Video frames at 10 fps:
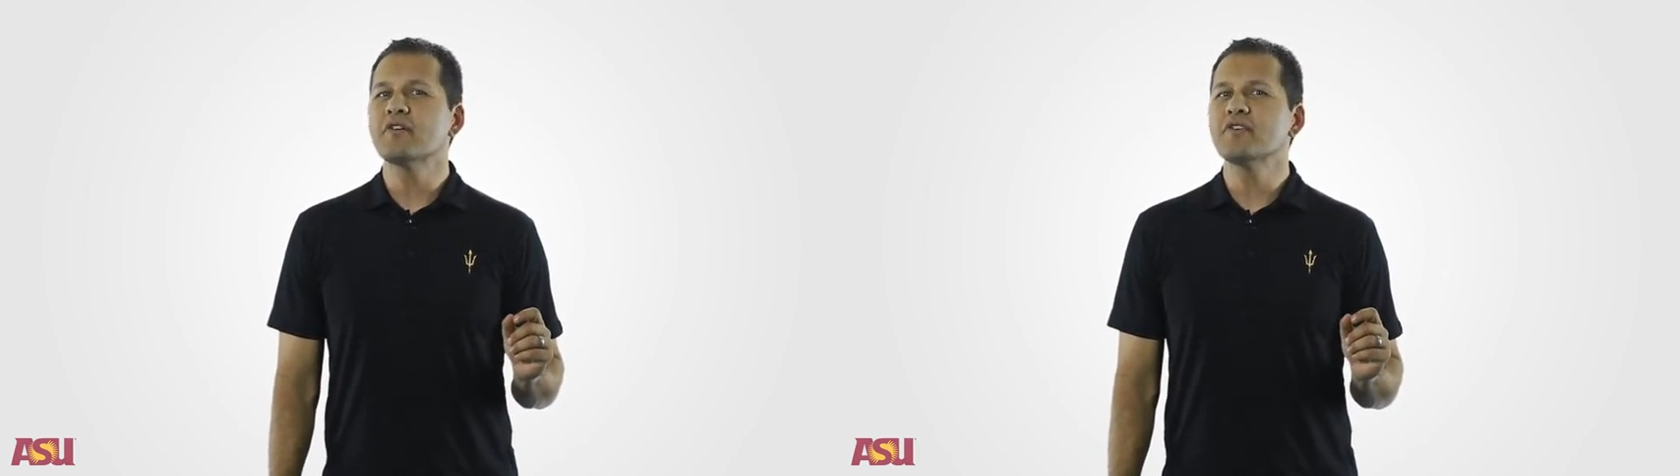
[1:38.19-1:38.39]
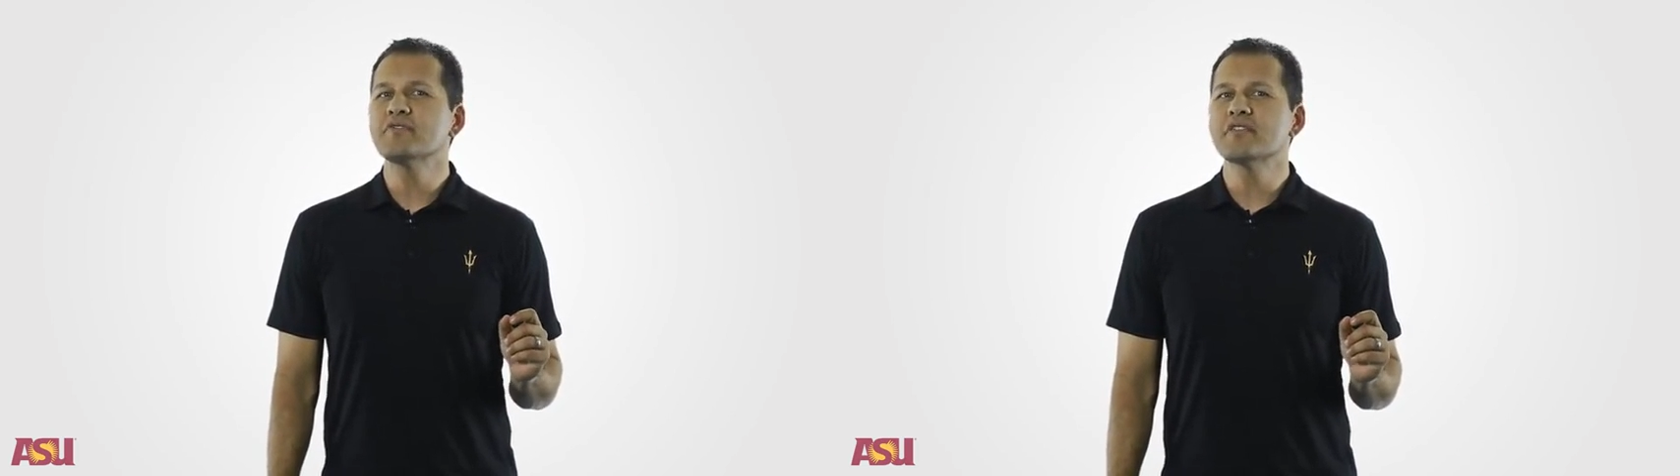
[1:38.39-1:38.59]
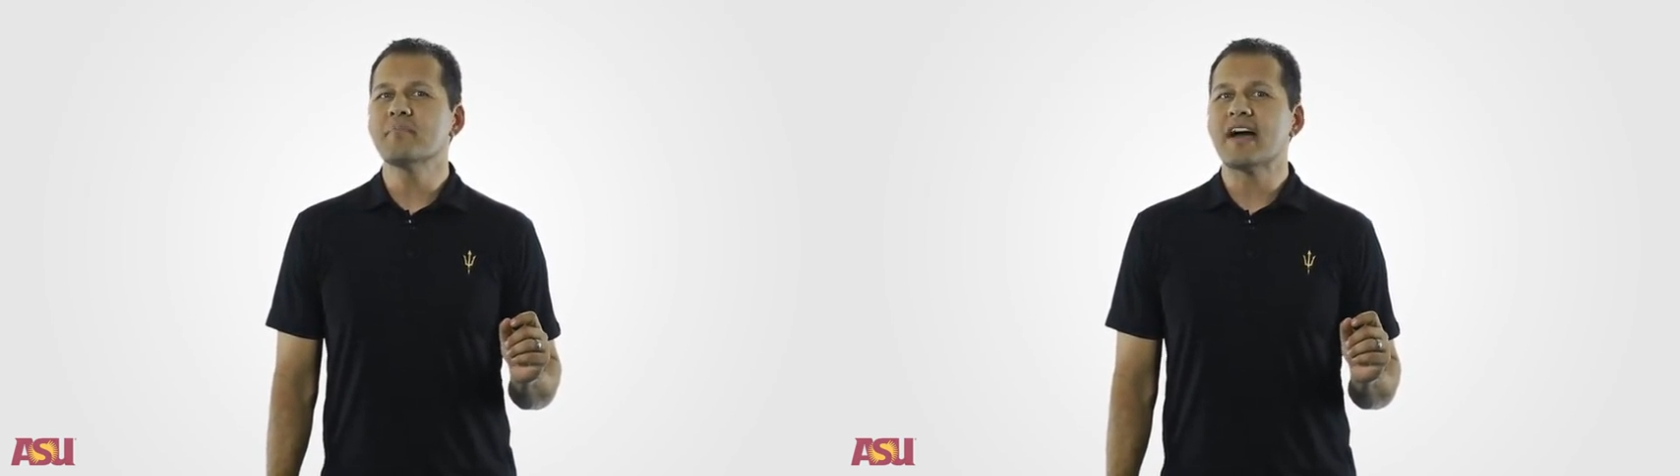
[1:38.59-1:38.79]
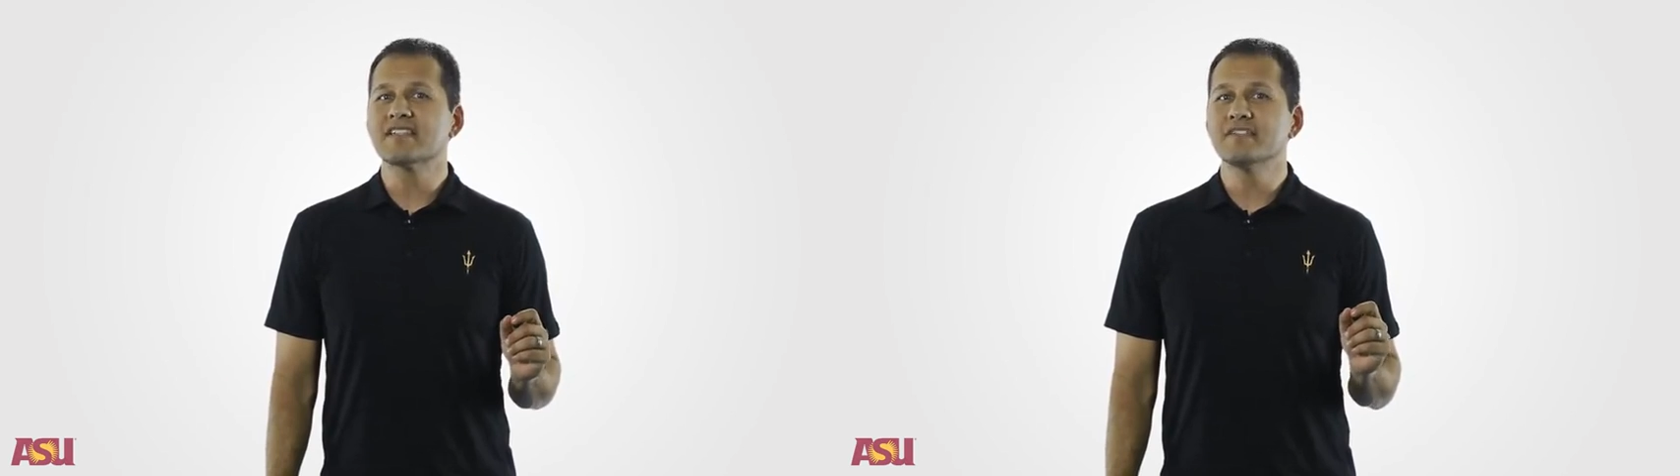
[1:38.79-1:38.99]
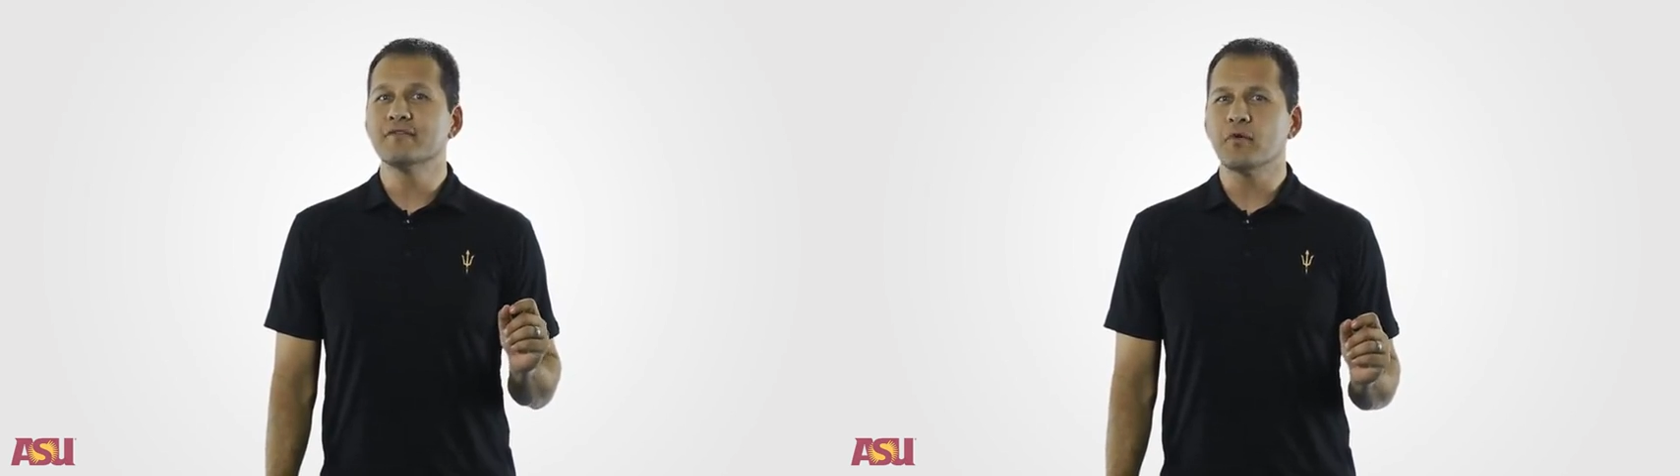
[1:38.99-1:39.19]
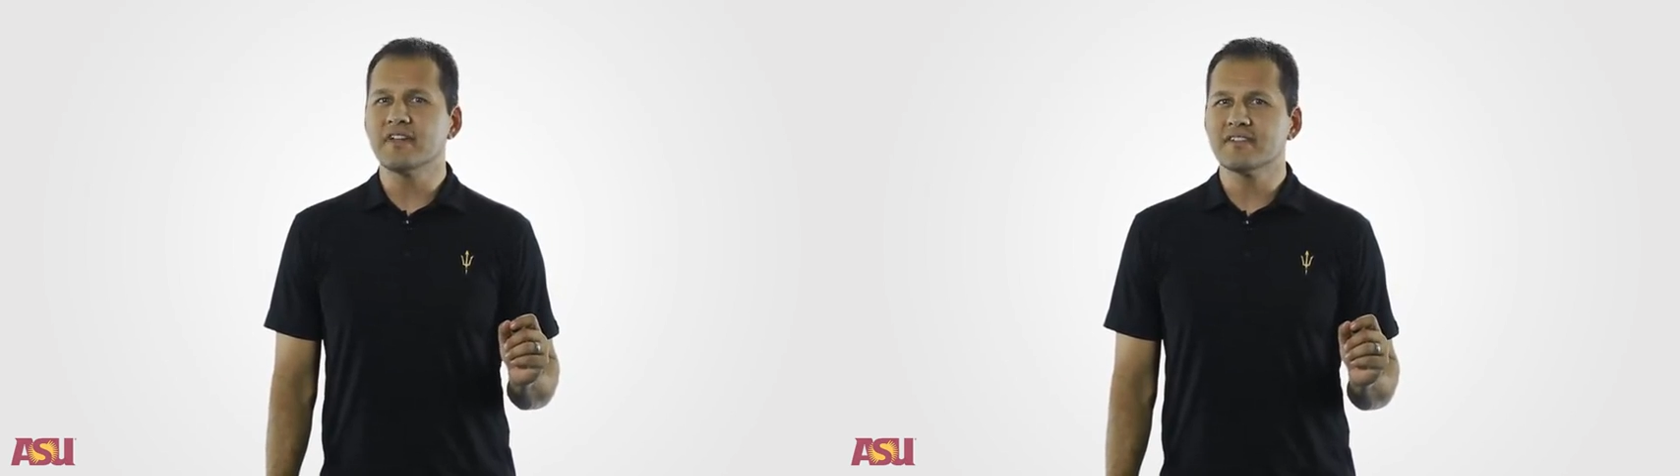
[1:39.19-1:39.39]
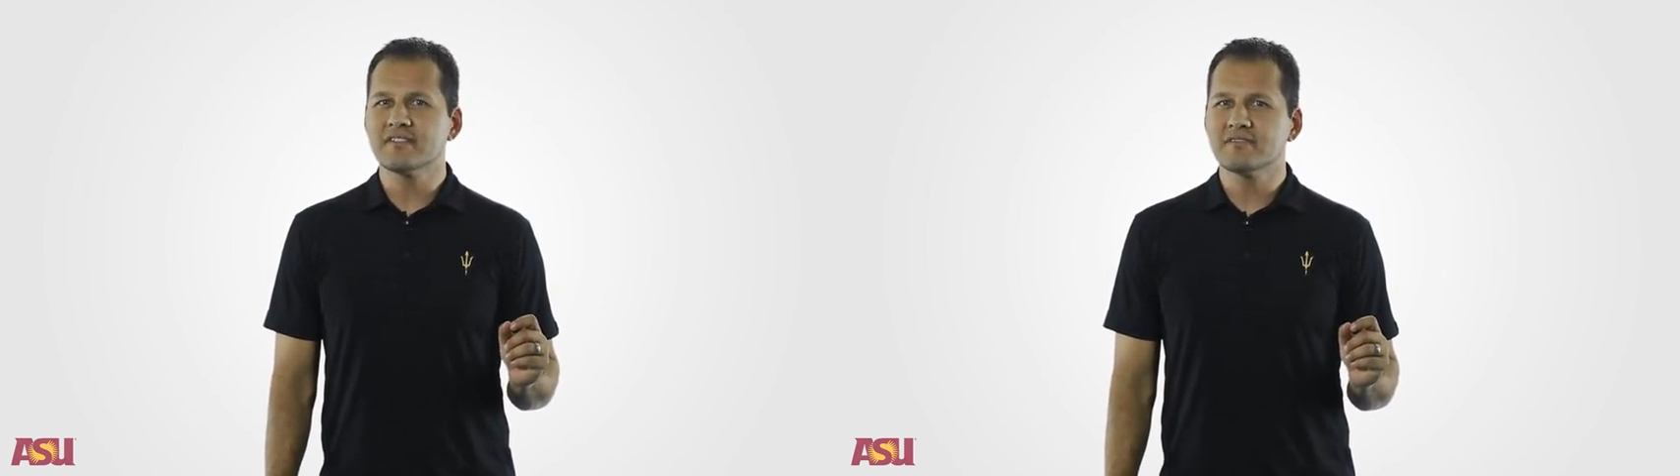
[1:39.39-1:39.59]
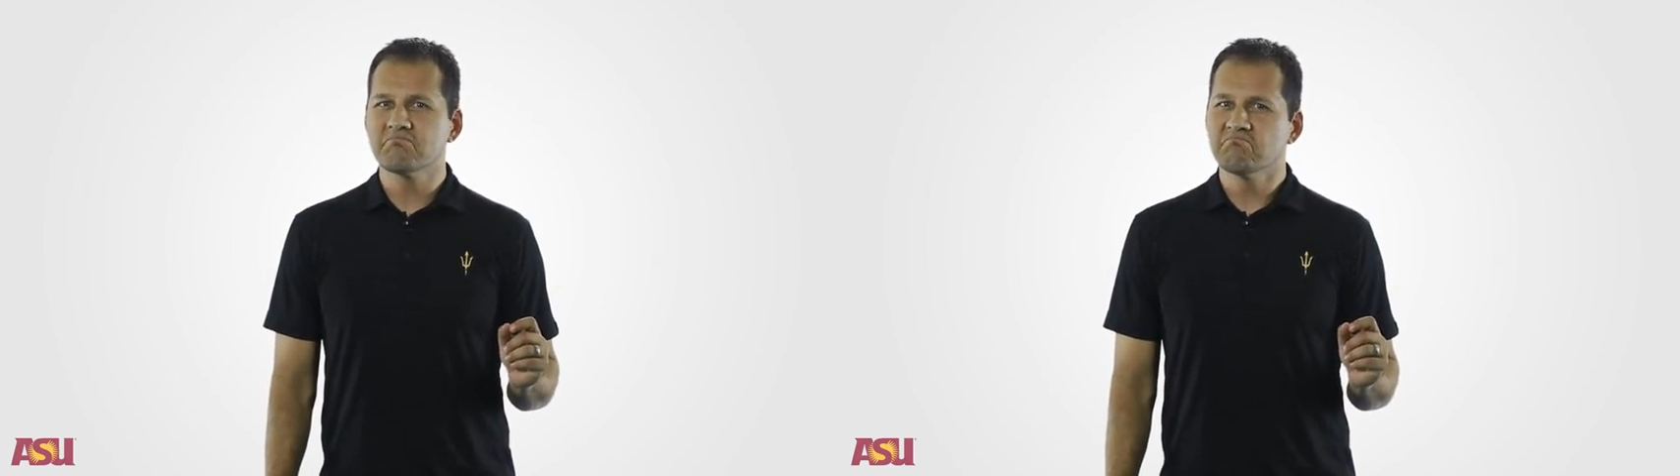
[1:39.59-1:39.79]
use the passive voice.